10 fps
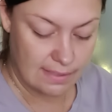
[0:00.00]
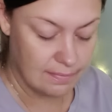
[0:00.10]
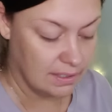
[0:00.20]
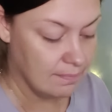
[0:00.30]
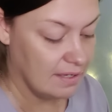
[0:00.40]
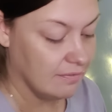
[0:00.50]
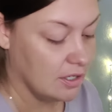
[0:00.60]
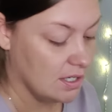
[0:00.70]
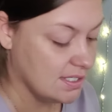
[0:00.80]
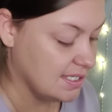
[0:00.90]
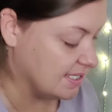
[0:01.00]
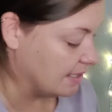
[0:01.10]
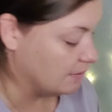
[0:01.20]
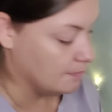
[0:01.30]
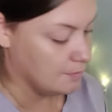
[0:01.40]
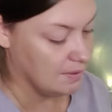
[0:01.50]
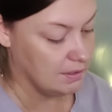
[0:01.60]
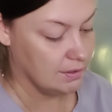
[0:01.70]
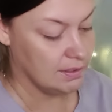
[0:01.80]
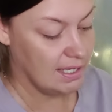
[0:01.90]
Somebody may have caused a tower moment
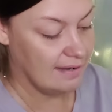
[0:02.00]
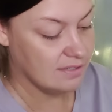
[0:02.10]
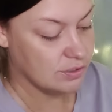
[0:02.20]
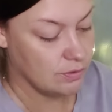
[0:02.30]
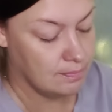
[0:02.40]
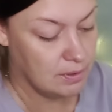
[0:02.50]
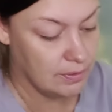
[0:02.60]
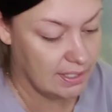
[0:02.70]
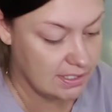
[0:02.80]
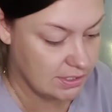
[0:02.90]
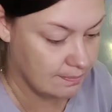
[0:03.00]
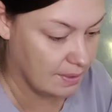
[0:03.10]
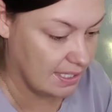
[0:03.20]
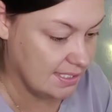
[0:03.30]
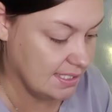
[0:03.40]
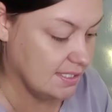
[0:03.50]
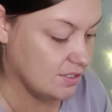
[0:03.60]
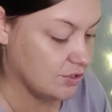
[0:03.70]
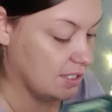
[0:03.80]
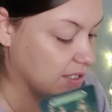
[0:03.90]
in your life. Scorpio, Cancer,
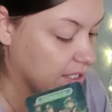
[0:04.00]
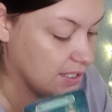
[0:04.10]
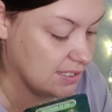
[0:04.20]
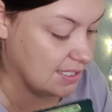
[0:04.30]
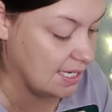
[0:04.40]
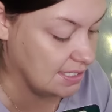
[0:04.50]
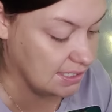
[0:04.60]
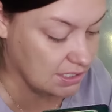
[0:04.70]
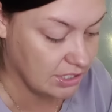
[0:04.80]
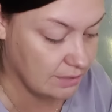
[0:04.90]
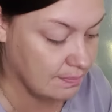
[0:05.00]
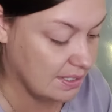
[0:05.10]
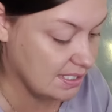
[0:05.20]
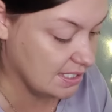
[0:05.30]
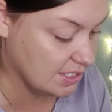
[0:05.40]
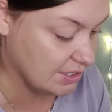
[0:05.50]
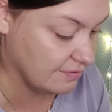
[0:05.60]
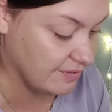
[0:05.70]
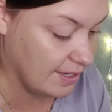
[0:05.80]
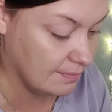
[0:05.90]
Pisces tried to cause an ending to your business, to
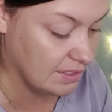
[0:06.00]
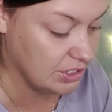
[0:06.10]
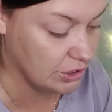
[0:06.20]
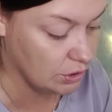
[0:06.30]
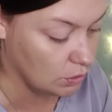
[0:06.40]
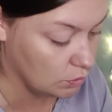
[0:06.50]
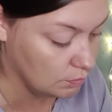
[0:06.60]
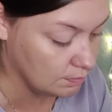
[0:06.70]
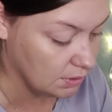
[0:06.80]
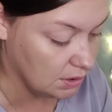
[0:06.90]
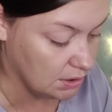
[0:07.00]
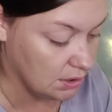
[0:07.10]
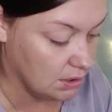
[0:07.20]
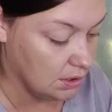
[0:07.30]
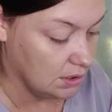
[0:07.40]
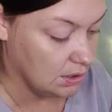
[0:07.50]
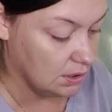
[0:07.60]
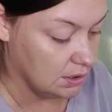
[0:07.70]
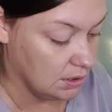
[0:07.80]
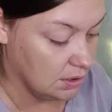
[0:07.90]
your family, to your home.
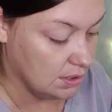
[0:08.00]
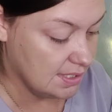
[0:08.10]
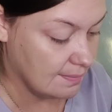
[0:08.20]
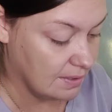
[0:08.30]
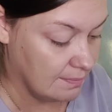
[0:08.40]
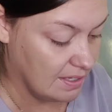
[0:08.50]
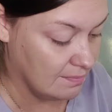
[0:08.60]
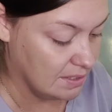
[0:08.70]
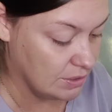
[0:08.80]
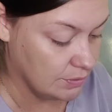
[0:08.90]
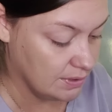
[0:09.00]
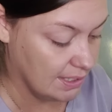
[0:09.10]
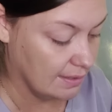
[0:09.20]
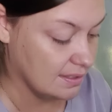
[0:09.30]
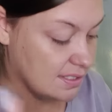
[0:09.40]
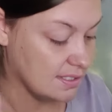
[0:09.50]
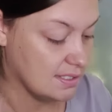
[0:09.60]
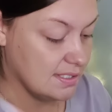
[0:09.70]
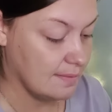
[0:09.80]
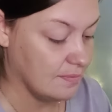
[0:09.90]
Somebody may have been doing like
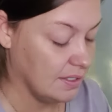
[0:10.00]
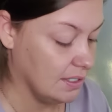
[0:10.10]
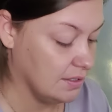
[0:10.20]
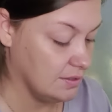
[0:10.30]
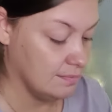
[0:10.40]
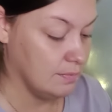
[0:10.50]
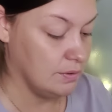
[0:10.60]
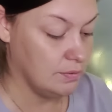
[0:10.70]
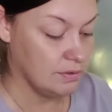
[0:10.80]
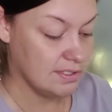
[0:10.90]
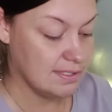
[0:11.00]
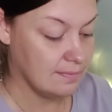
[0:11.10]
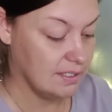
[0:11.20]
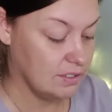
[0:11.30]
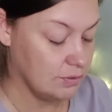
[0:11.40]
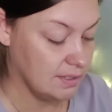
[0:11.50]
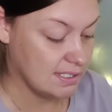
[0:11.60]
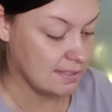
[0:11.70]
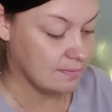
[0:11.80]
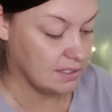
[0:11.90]
something under the moon or something, doing
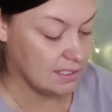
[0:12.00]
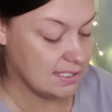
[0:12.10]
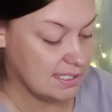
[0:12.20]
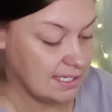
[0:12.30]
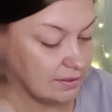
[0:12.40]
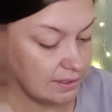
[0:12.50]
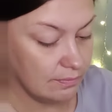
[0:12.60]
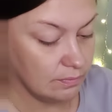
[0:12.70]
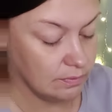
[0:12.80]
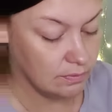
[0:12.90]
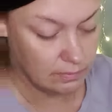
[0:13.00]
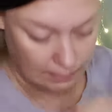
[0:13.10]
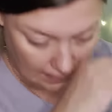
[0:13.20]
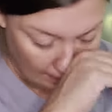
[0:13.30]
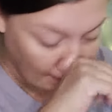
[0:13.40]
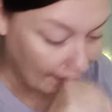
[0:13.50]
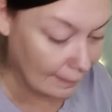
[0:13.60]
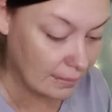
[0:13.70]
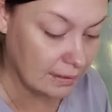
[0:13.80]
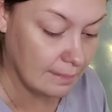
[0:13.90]
something in secret. We'll uh,
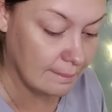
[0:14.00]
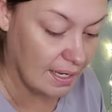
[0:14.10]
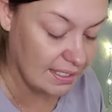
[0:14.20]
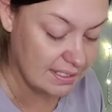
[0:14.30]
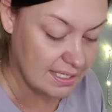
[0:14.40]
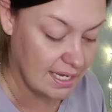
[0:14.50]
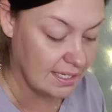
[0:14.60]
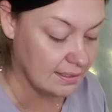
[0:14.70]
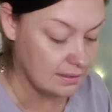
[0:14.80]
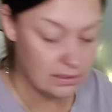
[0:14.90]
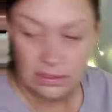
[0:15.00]
come back to that.